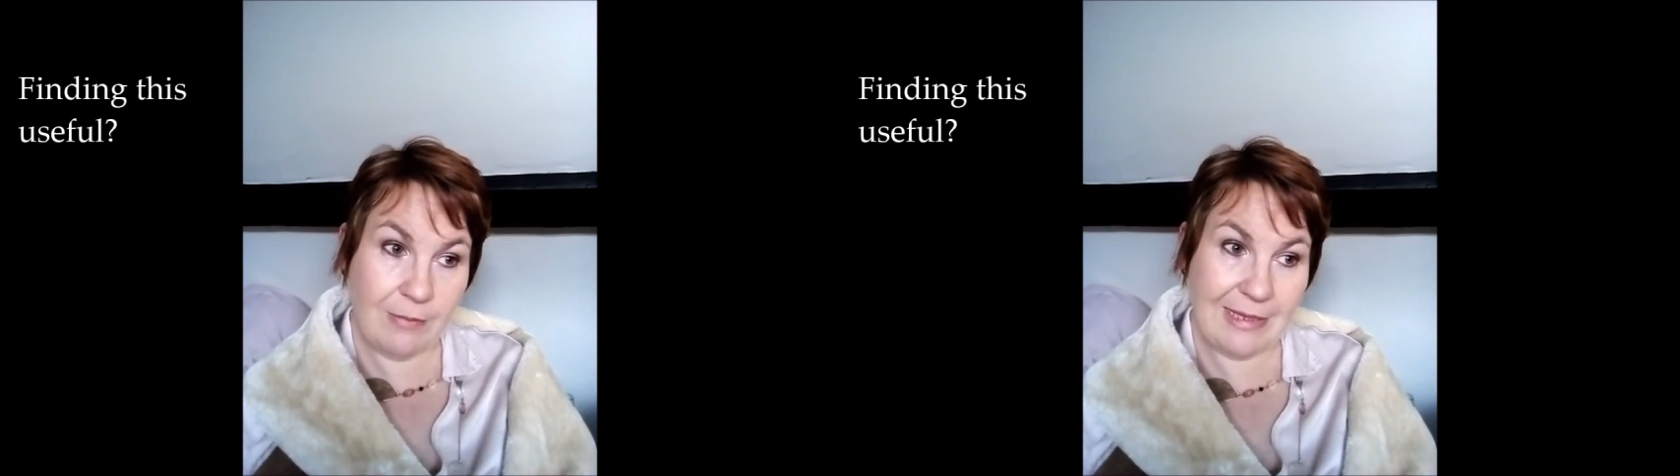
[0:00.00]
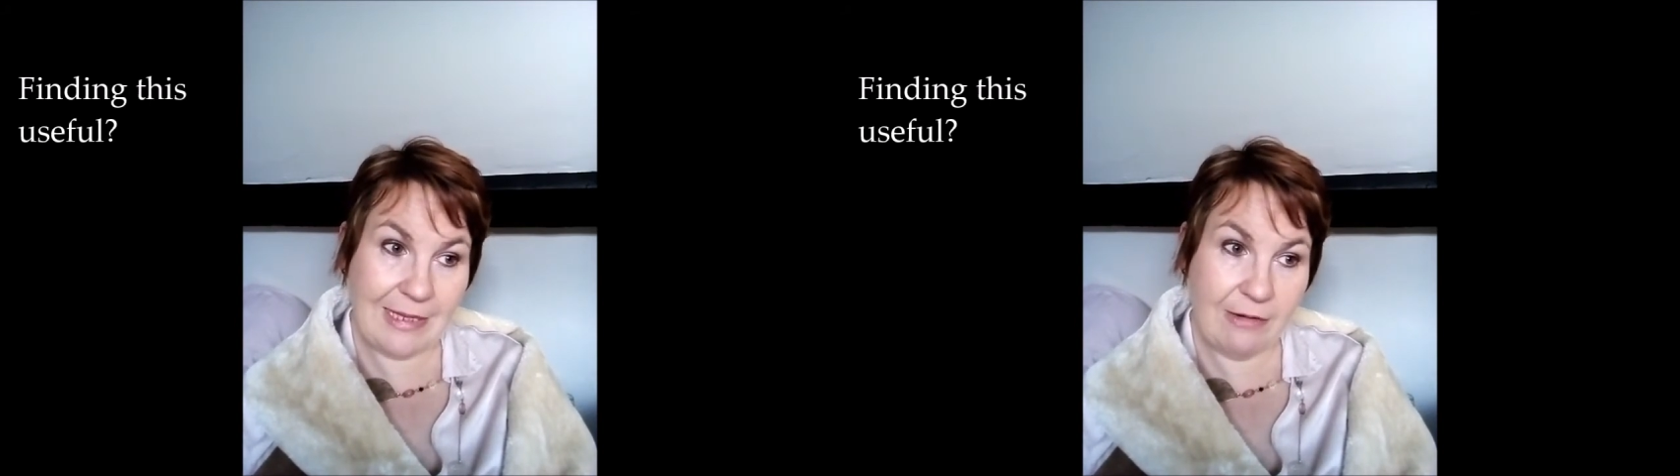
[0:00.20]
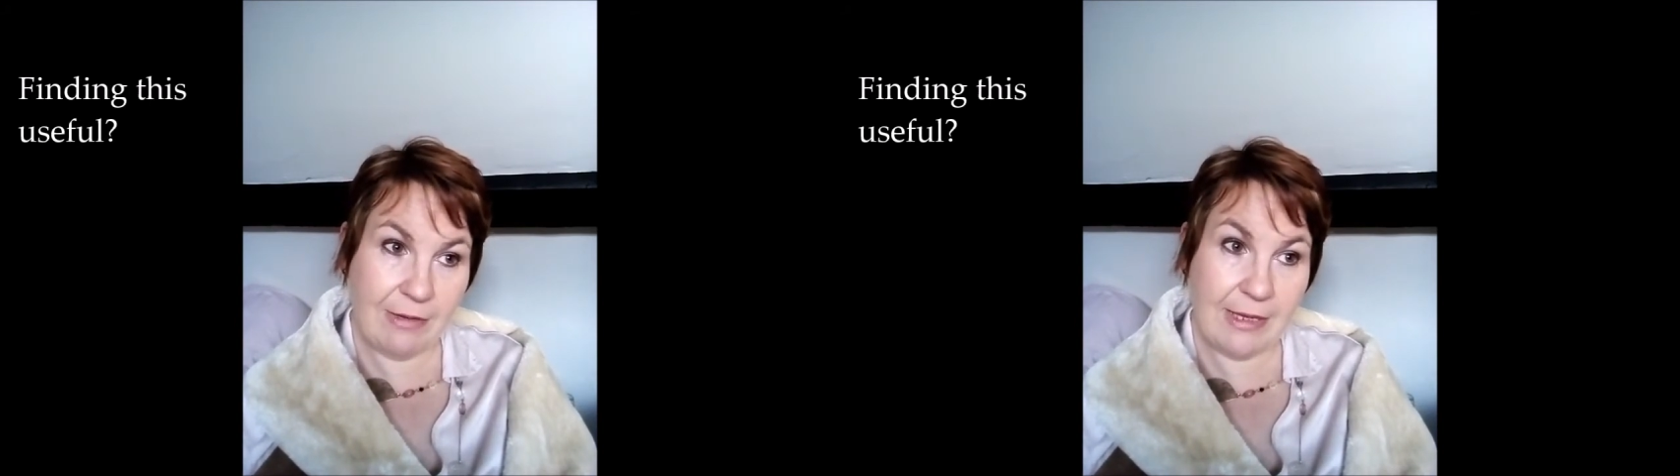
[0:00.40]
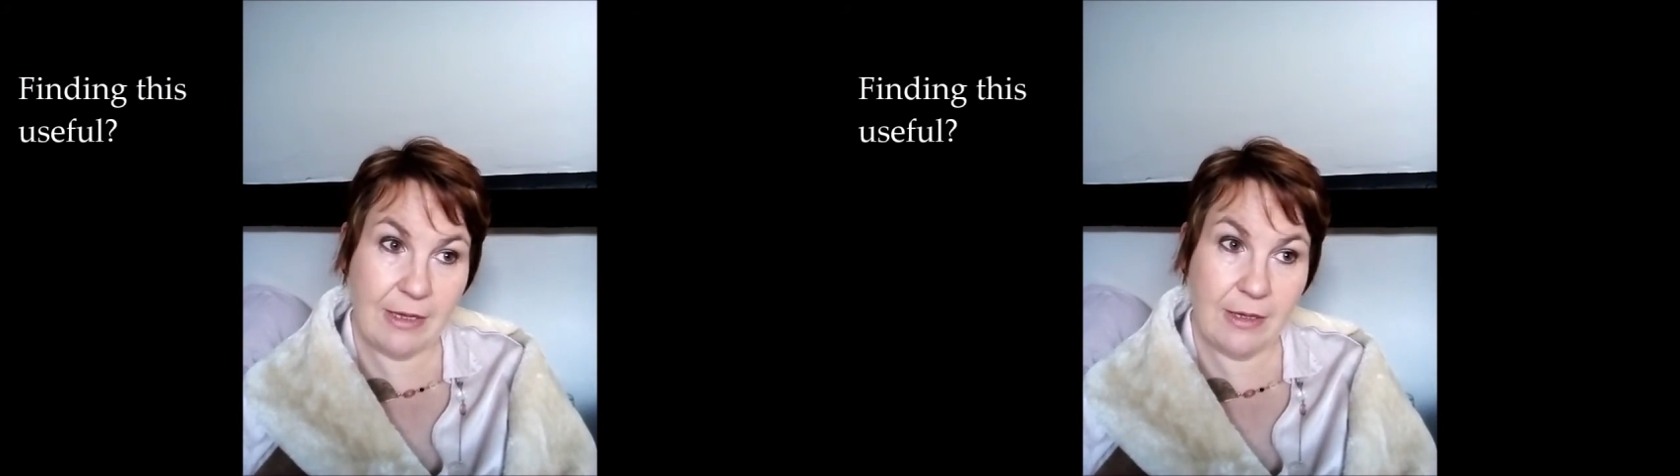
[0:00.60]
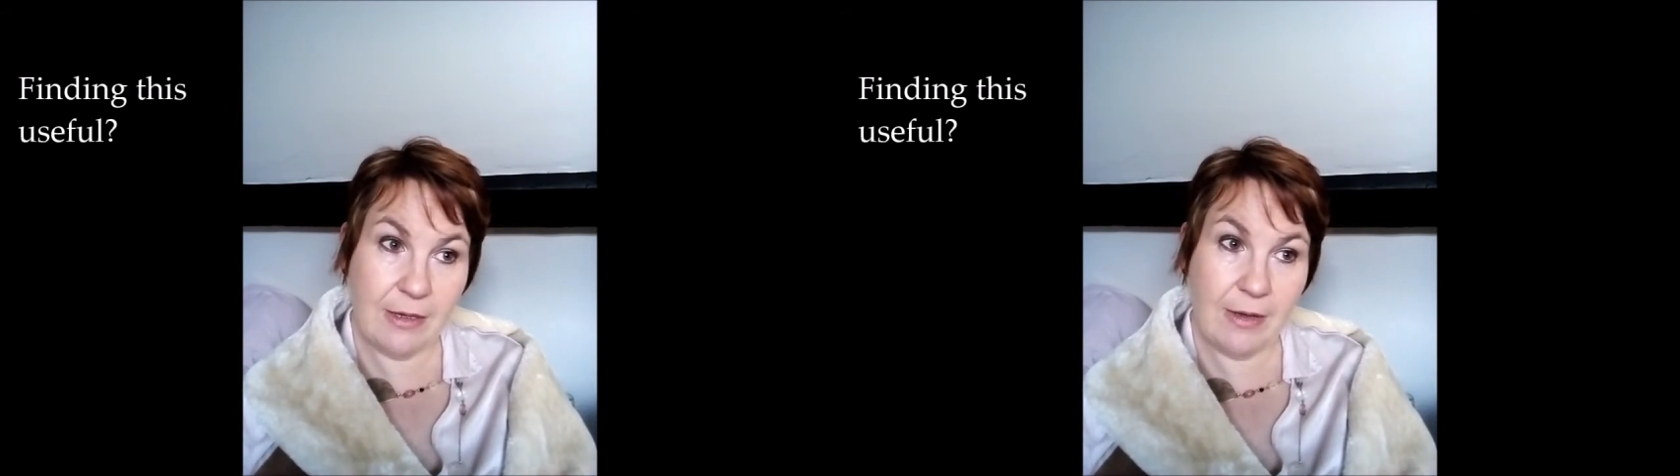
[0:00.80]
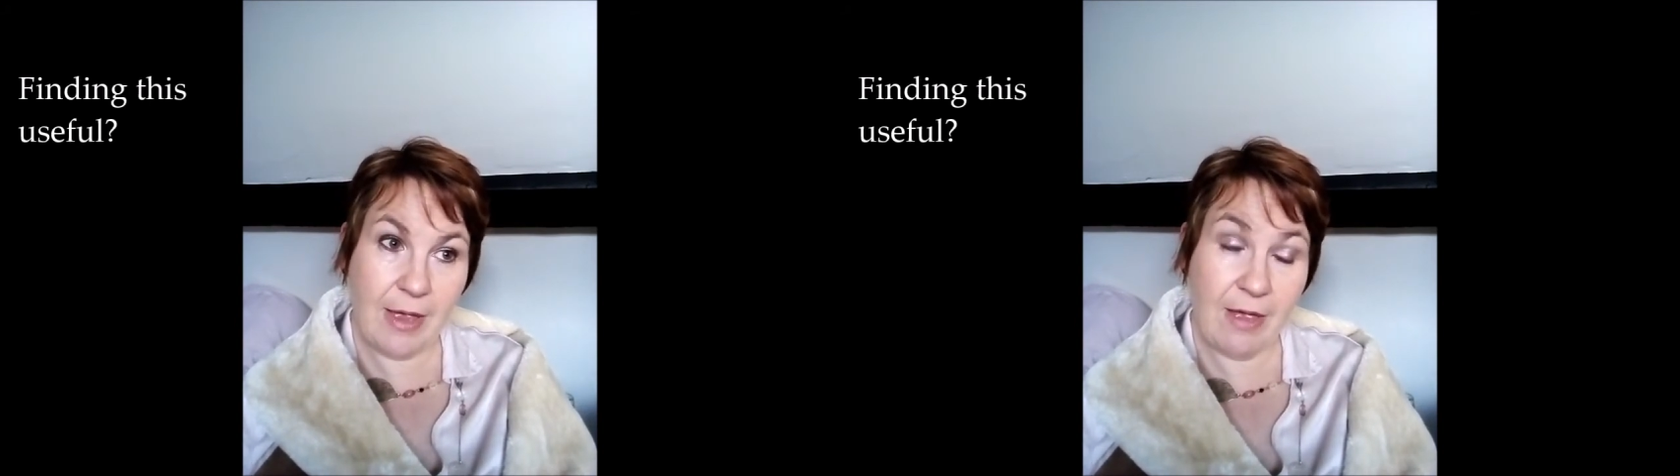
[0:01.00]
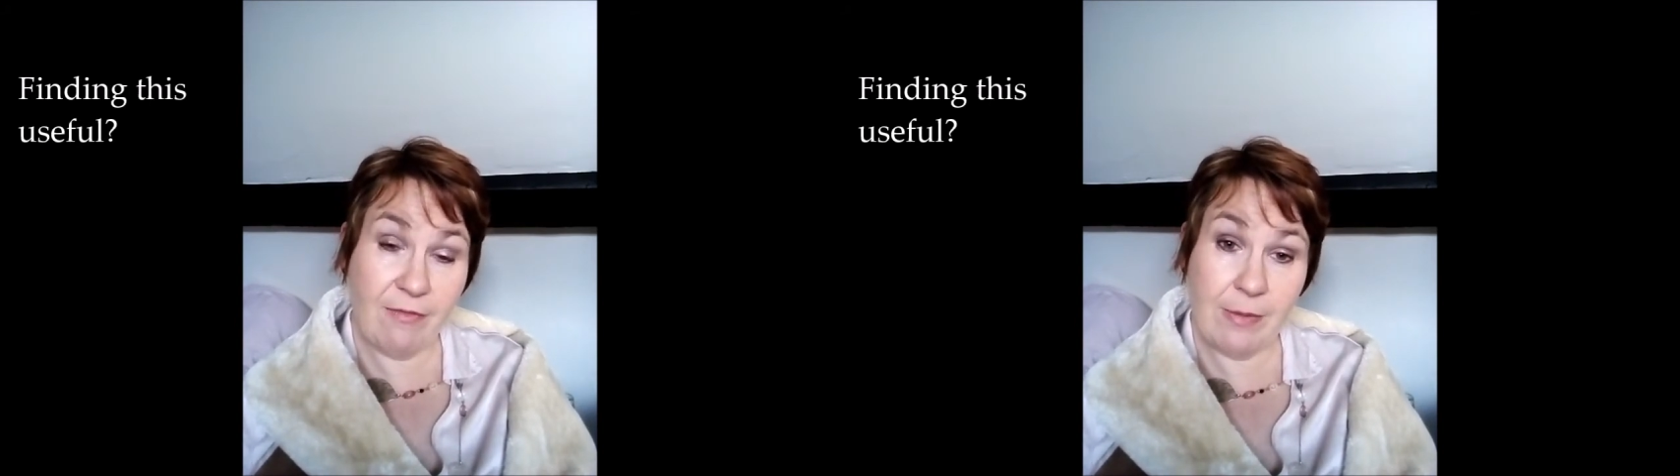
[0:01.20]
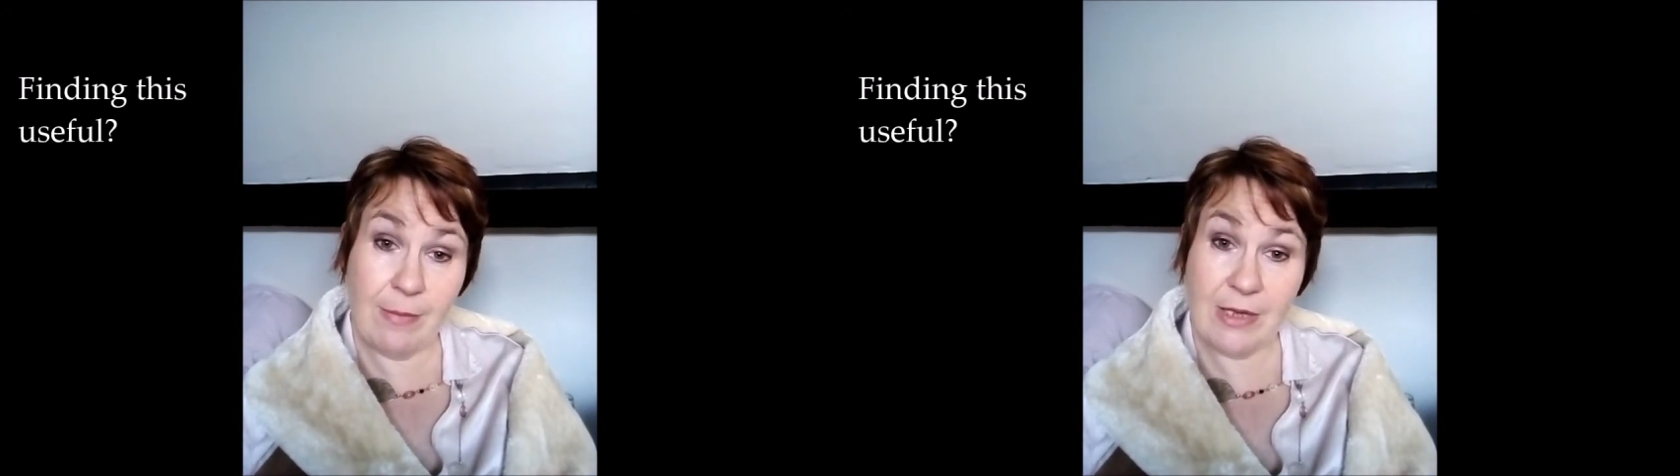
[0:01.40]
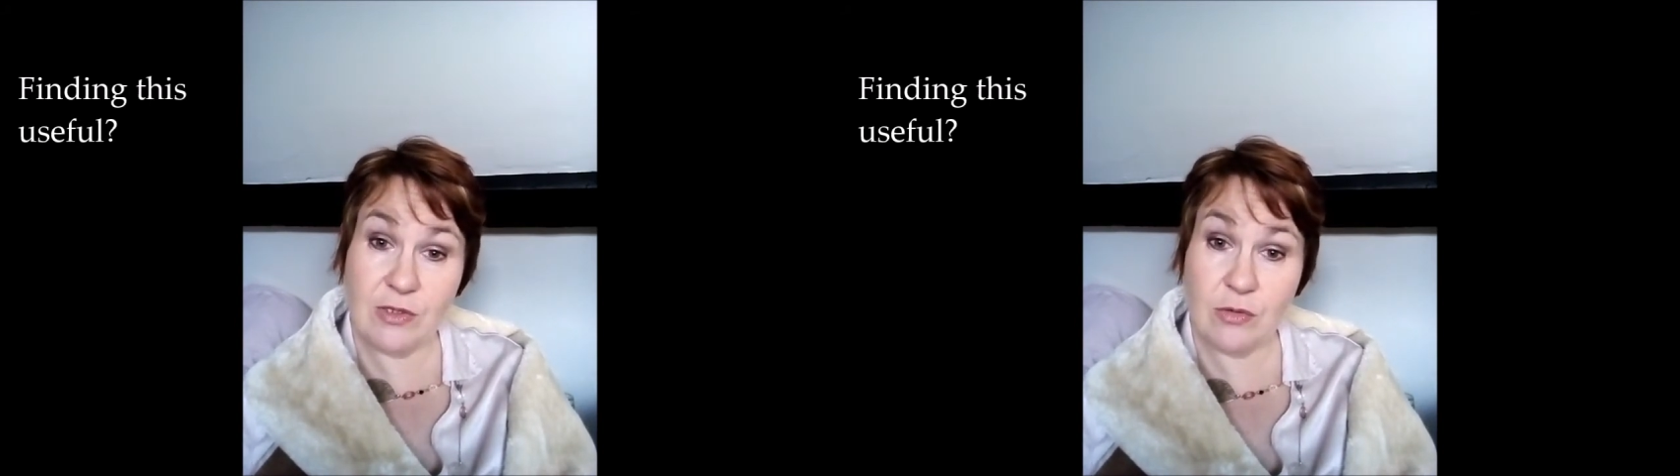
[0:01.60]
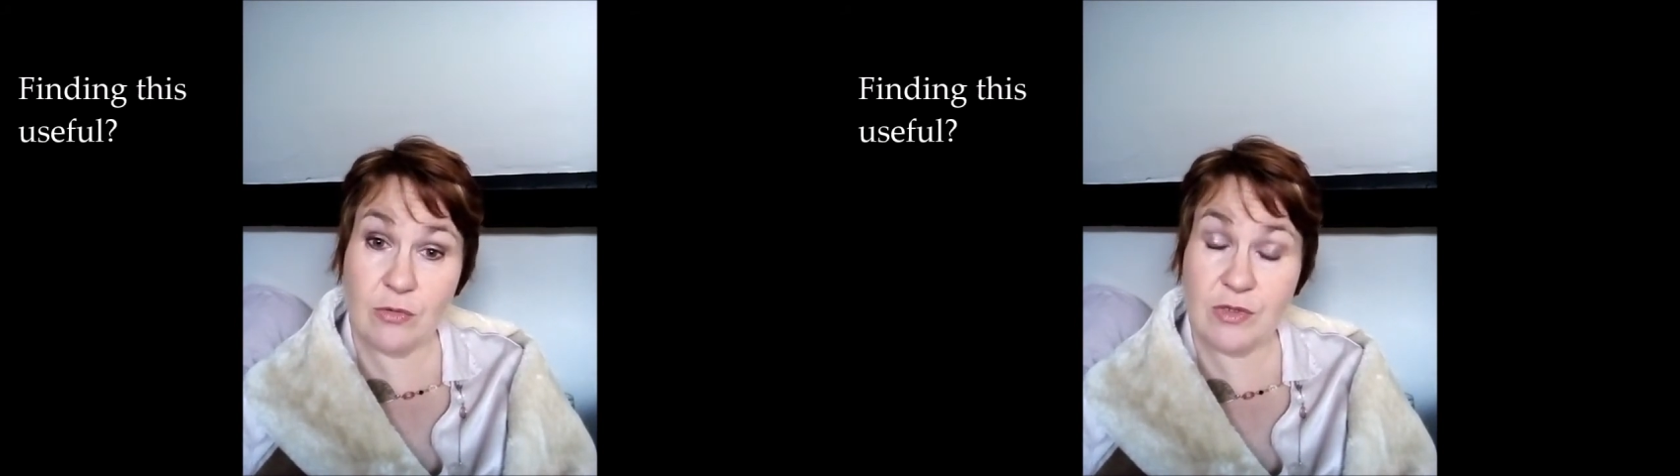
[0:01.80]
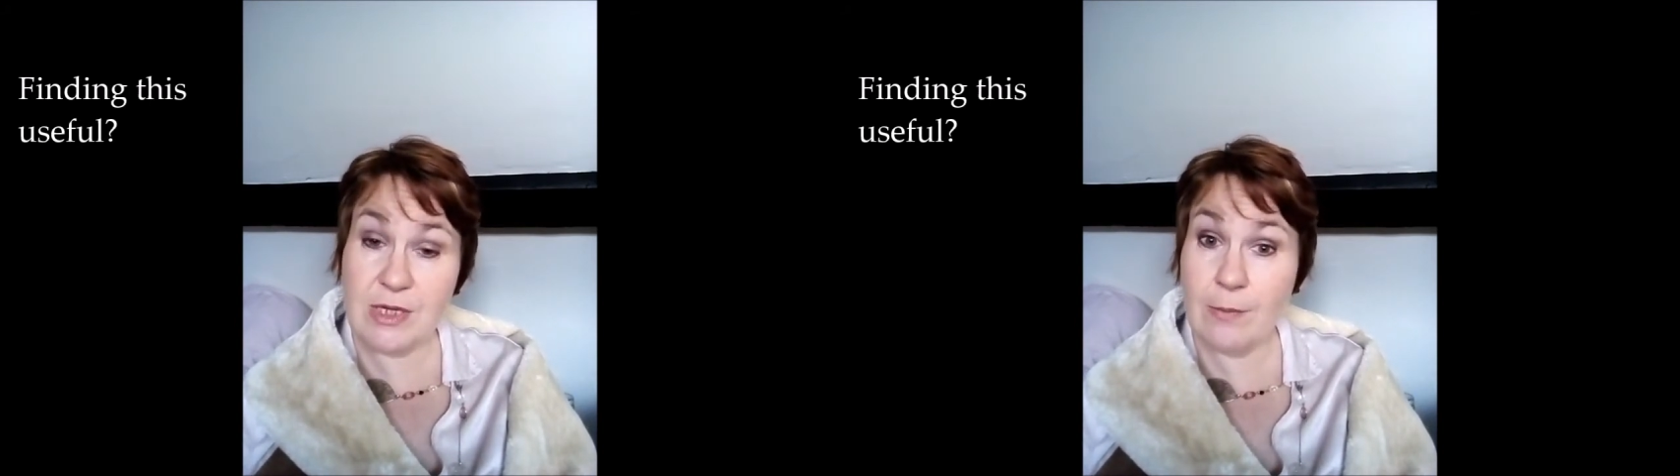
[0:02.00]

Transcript: clearing heavy metals